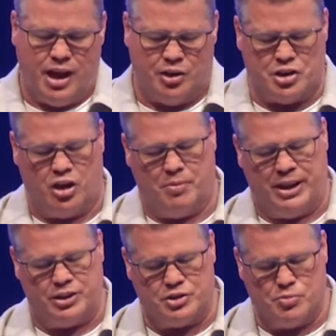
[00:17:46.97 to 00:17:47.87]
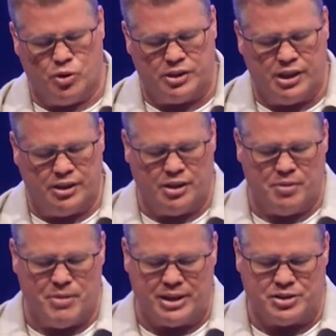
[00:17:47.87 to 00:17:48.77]
I'll talk about this more at the end of
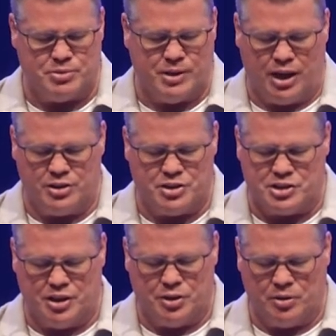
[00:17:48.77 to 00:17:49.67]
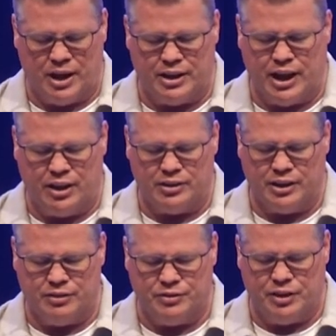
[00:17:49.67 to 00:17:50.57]
the message, but I'll just tell you right now,
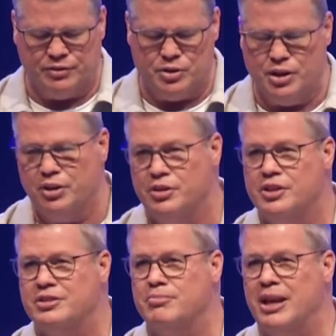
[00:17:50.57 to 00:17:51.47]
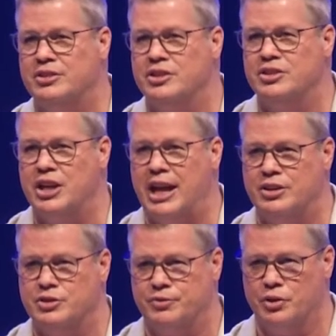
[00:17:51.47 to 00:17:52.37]
if you hear this message
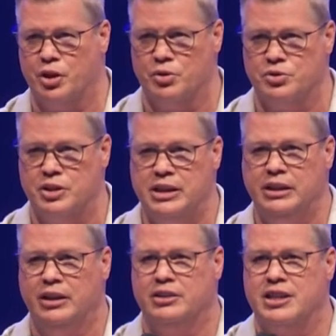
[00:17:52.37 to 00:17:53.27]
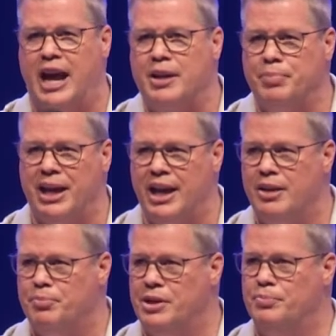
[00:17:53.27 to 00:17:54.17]
as for those type
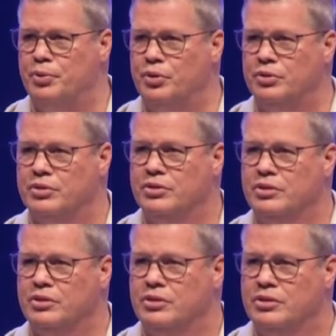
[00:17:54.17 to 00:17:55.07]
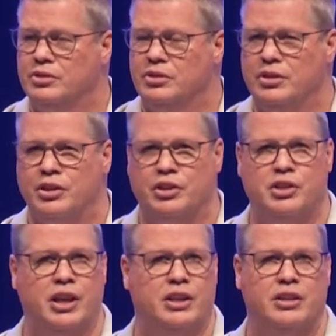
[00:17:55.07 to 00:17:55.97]
A people,
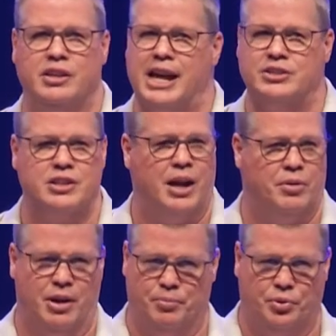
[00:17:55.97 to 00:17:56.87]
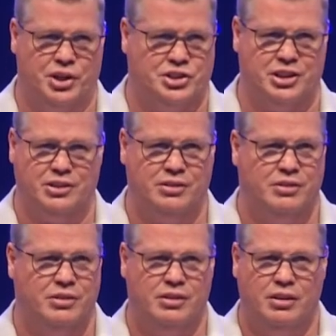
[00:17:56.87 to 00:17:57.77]
then that's not what I'm preaching.
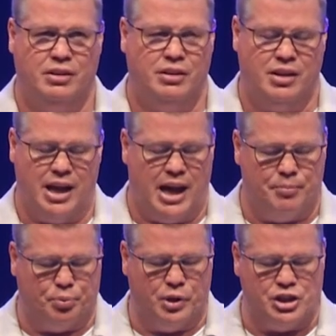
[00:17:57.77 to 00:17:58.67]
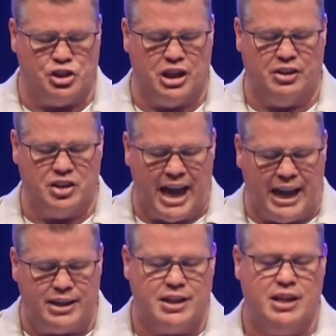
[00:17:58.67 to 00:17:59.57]
I'm preaching
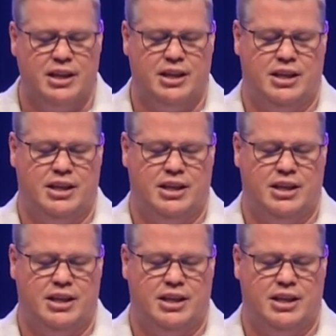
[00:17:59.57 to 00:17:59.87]
that